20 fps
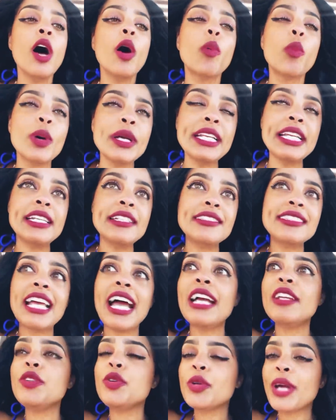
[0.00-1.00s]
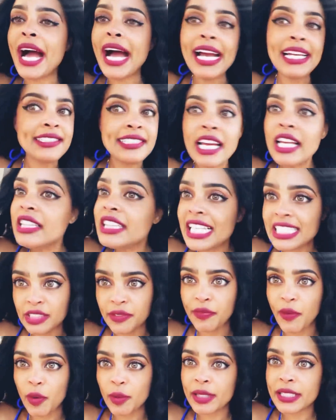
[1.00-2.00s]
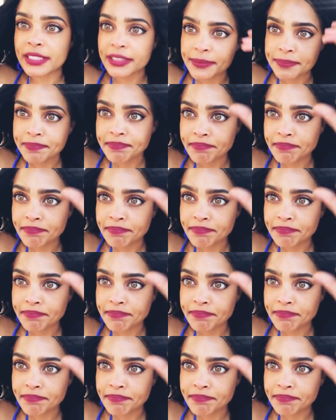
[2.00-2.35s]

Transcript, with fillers: What is that, you guys? Let's focus.